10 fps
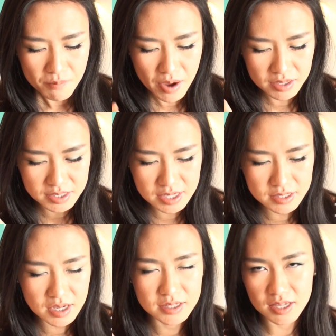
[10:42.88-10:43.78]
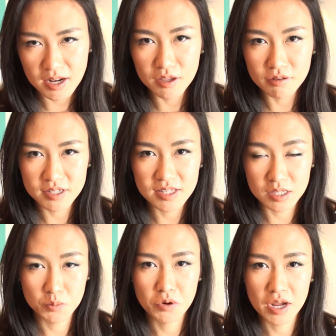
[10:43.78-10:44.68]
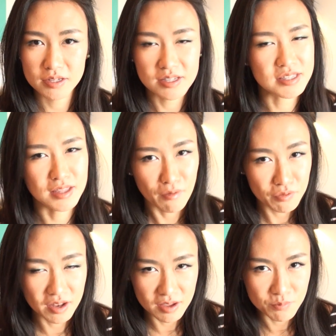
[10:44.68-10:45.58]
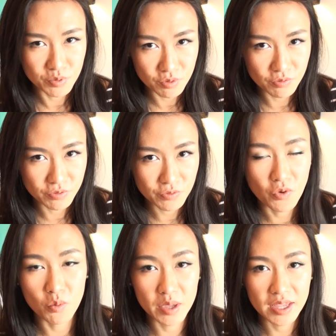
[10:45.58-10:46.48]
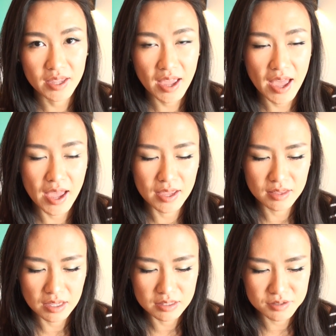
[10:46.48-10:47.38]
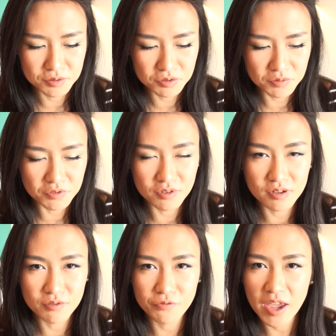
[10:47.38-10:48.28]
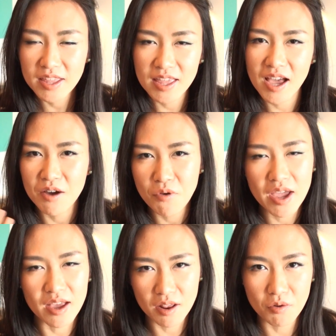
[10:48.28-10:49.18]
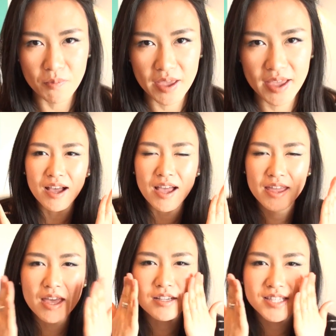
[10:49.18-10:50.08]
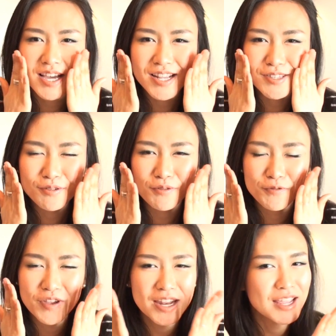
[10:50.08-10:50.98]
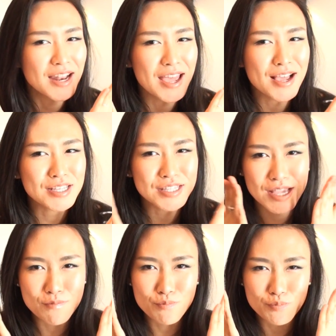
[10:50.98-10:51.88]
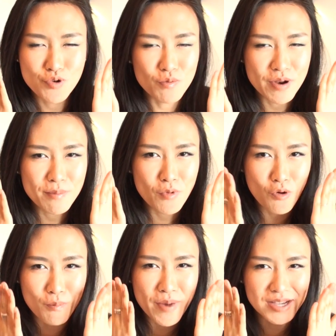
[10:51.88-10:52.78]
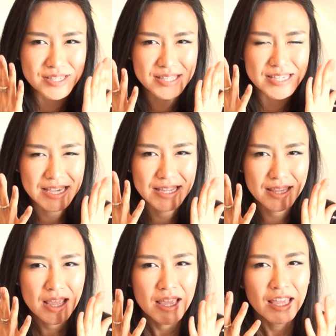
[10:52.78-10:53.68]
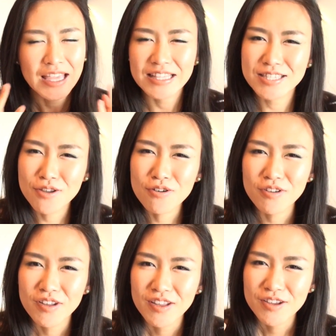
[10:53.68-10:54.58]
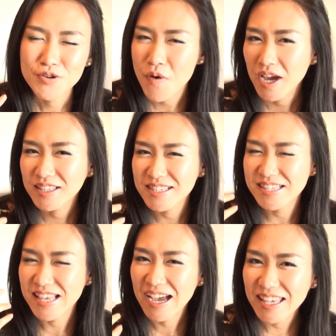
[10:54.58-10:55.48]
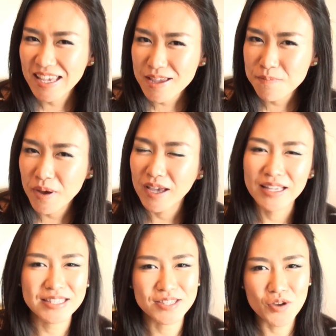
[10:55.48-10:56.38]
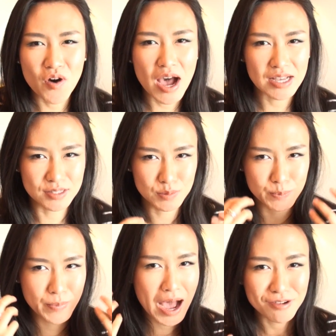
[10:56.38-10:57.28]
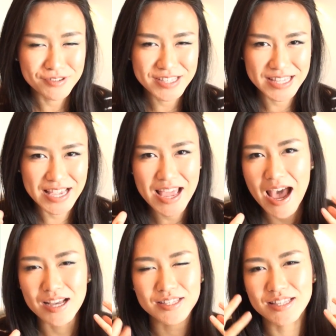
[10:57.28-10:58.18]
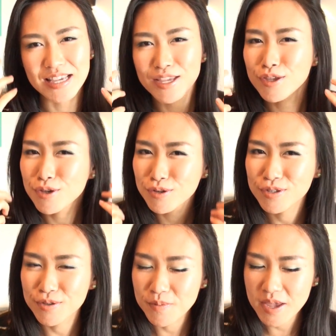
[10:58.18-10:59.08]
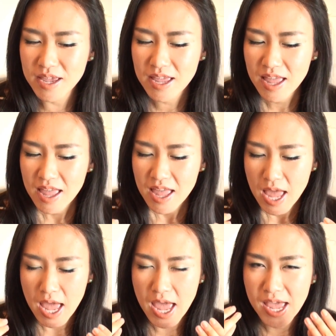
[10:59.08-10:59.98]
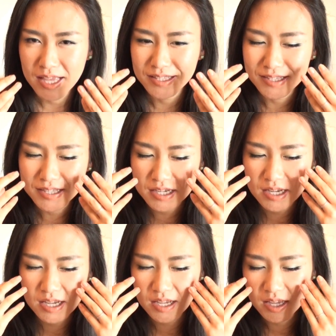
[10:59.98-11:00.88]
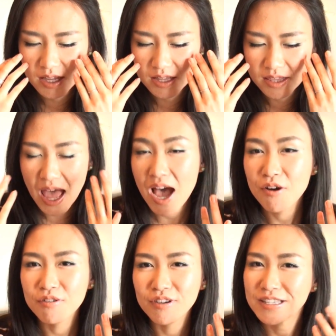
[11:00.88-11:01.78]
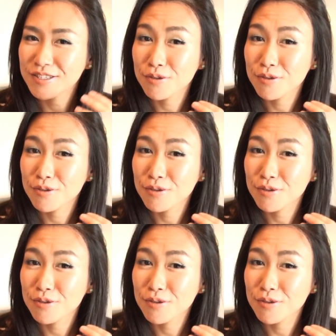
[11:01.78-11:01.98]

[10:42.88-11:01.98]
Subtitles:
But since I started using these products, it's definitely improved for me and it's sort of fading away a little bit. And I started sort of feeling like a skin problem on my skin. It's not quite saggy, but it's not as bouncy as it used to be. And now it's